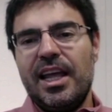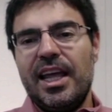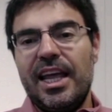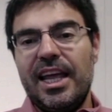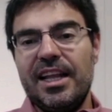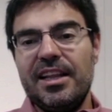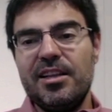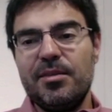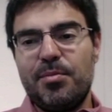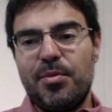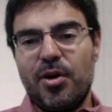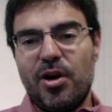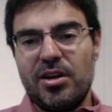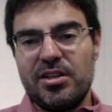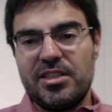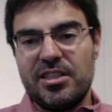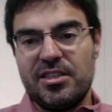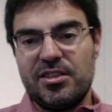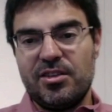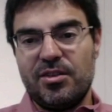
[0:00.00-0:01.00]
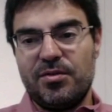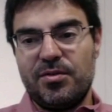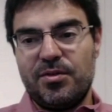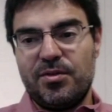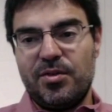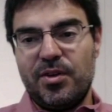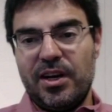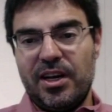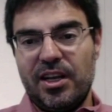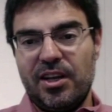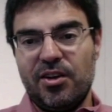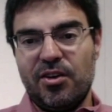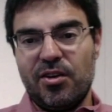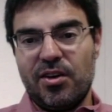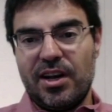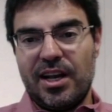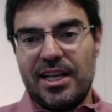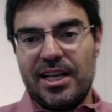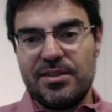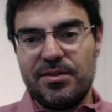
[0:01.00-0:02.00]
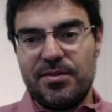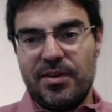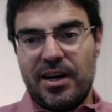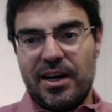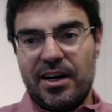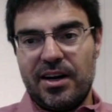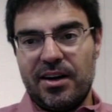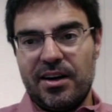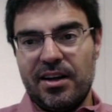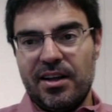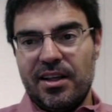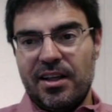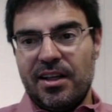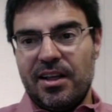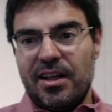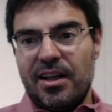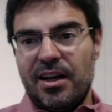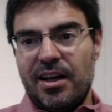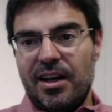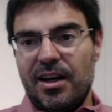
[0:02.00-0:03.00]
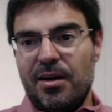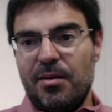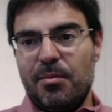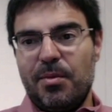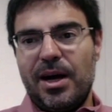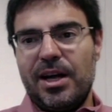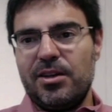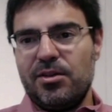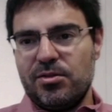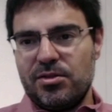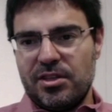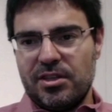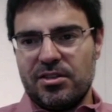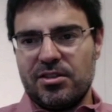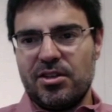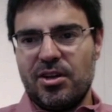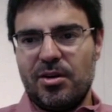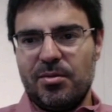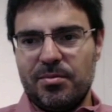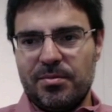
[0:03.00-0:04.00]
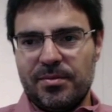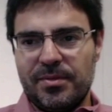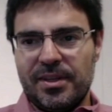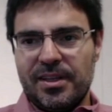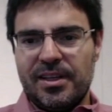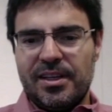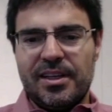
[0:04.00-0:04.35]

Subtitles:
In the process of training your classifier by using some